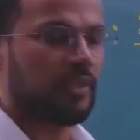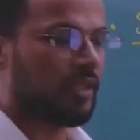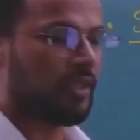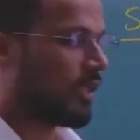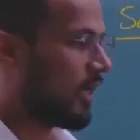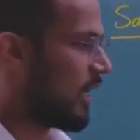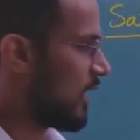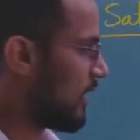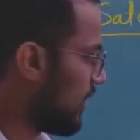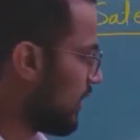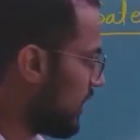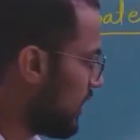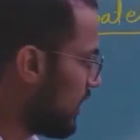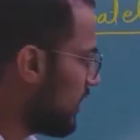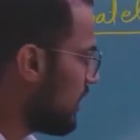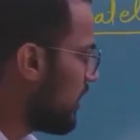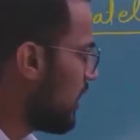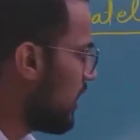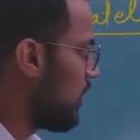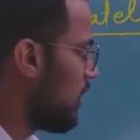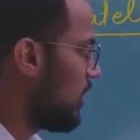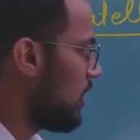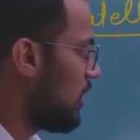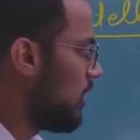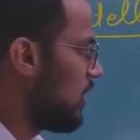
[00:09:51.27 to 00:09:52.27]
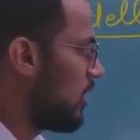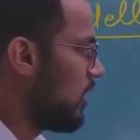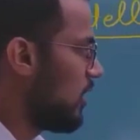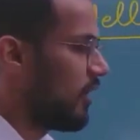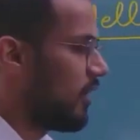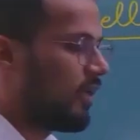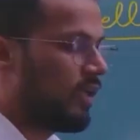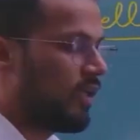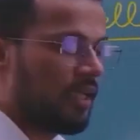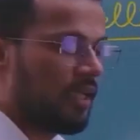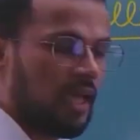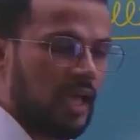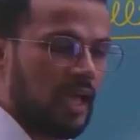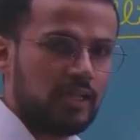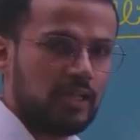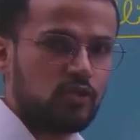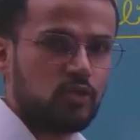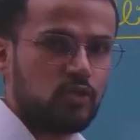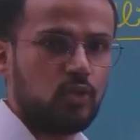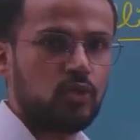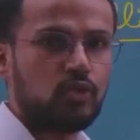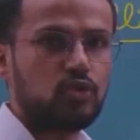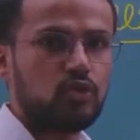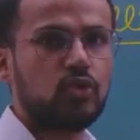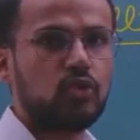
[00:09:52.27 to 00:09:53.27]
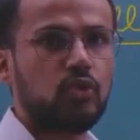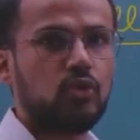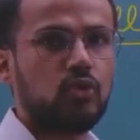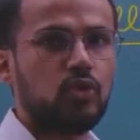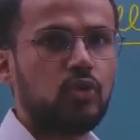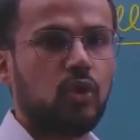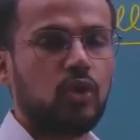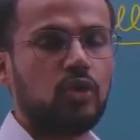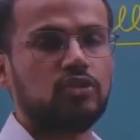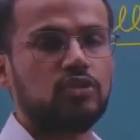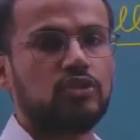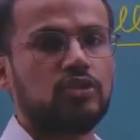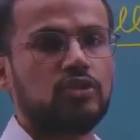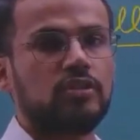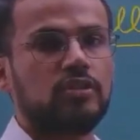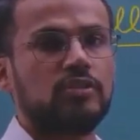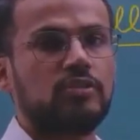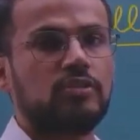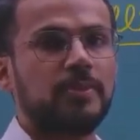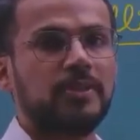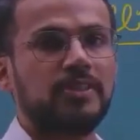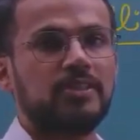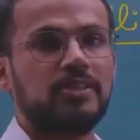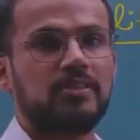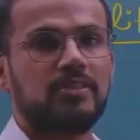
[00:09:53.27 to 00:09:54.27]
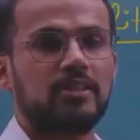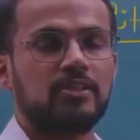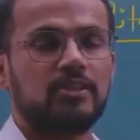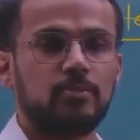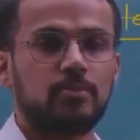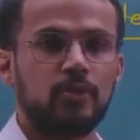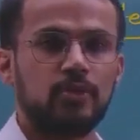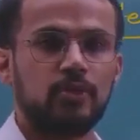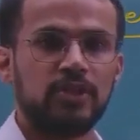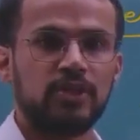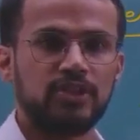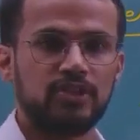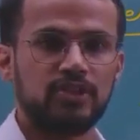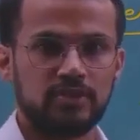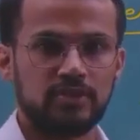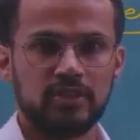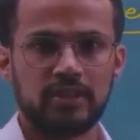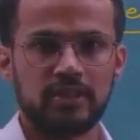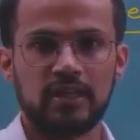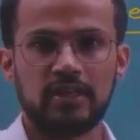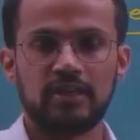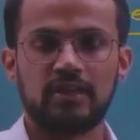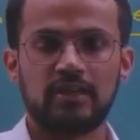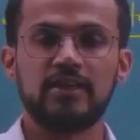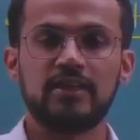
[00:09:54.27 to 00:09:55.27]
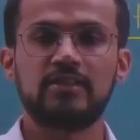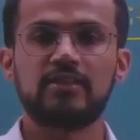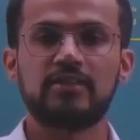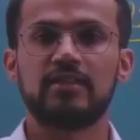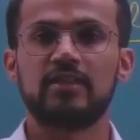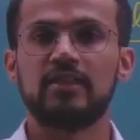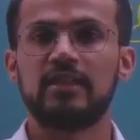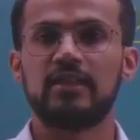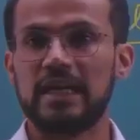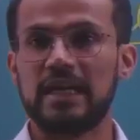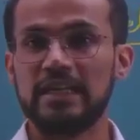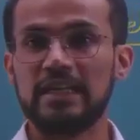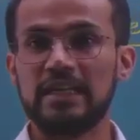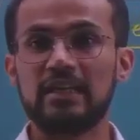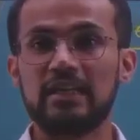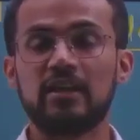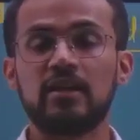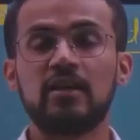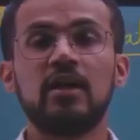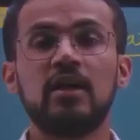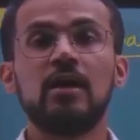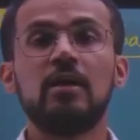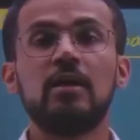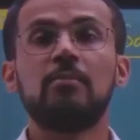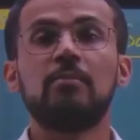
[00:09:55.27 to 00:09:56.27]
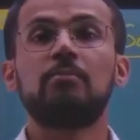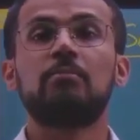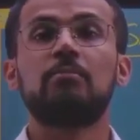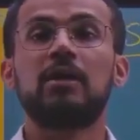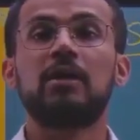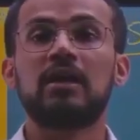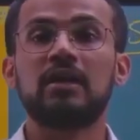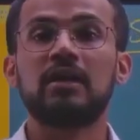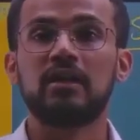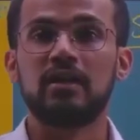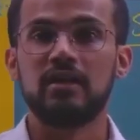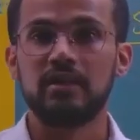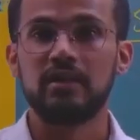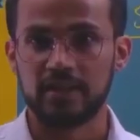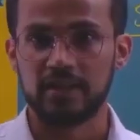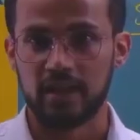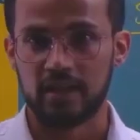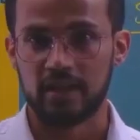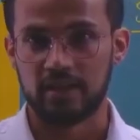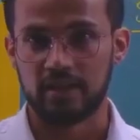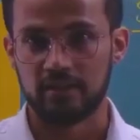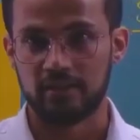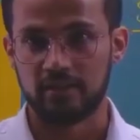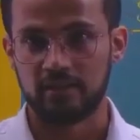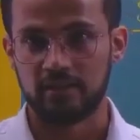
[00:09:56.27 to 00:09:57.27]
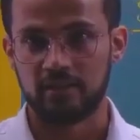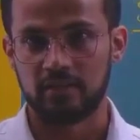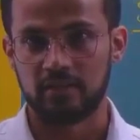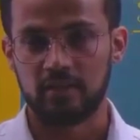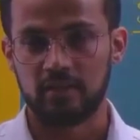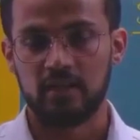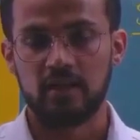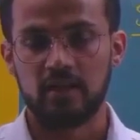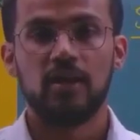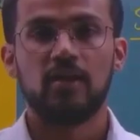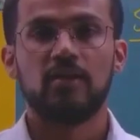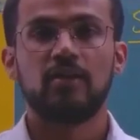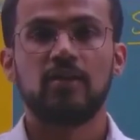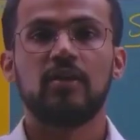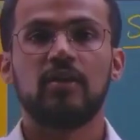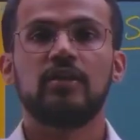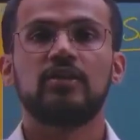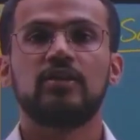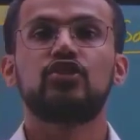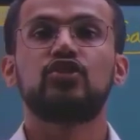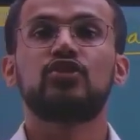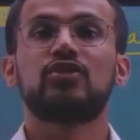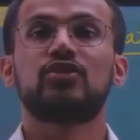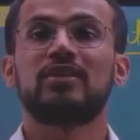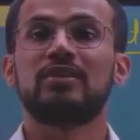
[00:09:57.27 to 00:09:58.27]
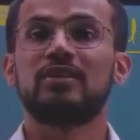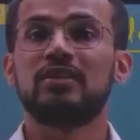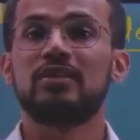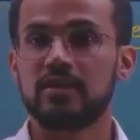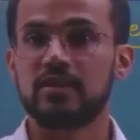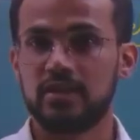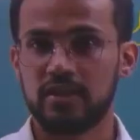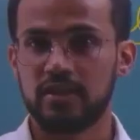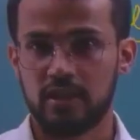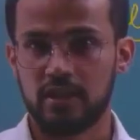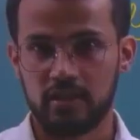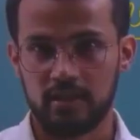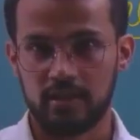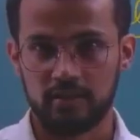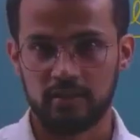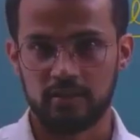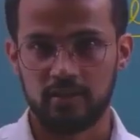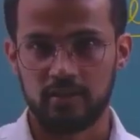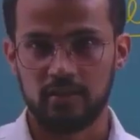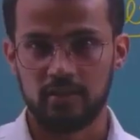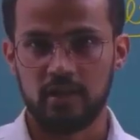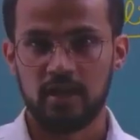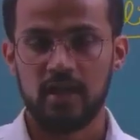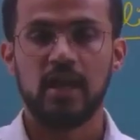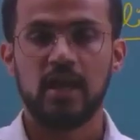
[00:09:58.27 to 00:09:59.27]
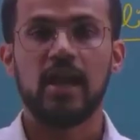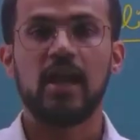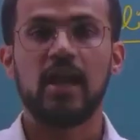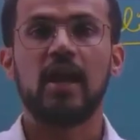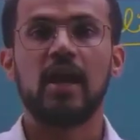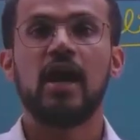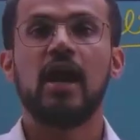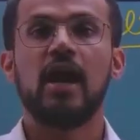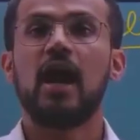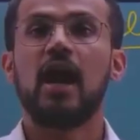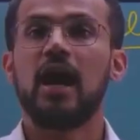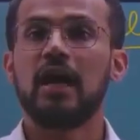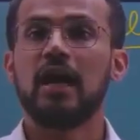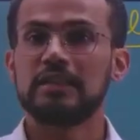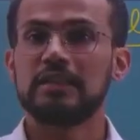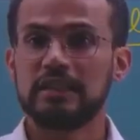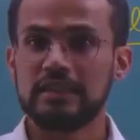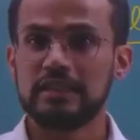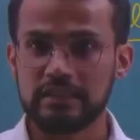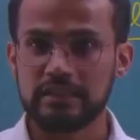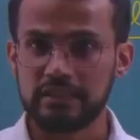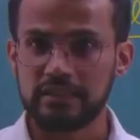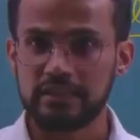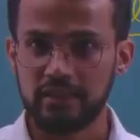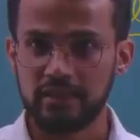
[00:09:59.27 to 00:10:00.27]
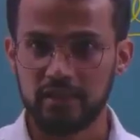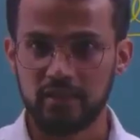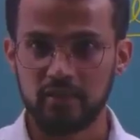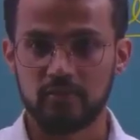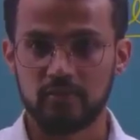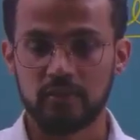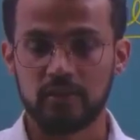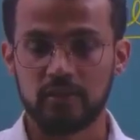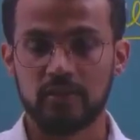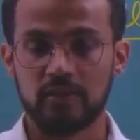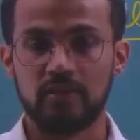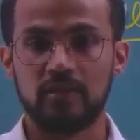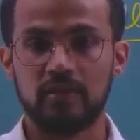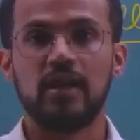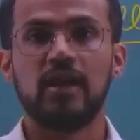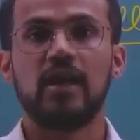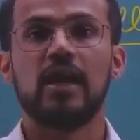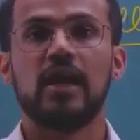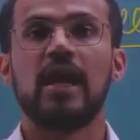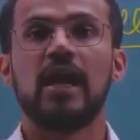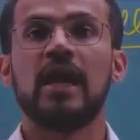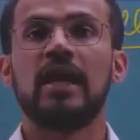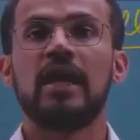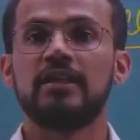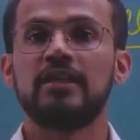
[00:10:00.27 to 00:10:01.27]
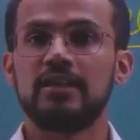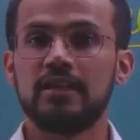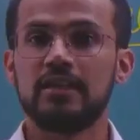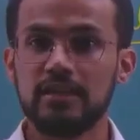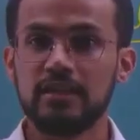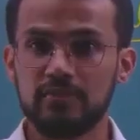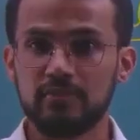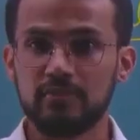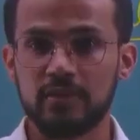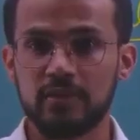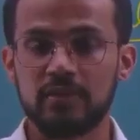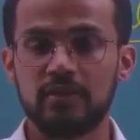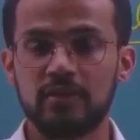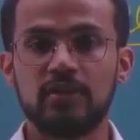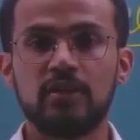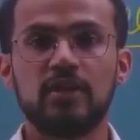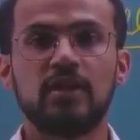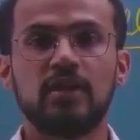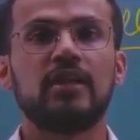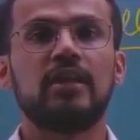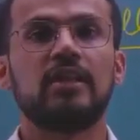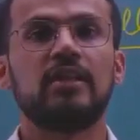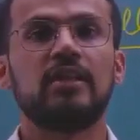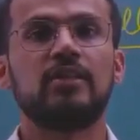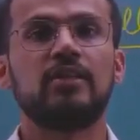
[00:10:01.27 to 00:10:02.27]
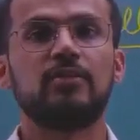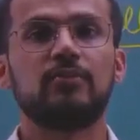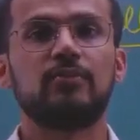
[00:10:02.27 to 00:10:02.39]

And India has also launched space exploration satellites like Mangalyaan, Chandrayaan, Aditya L1, and even in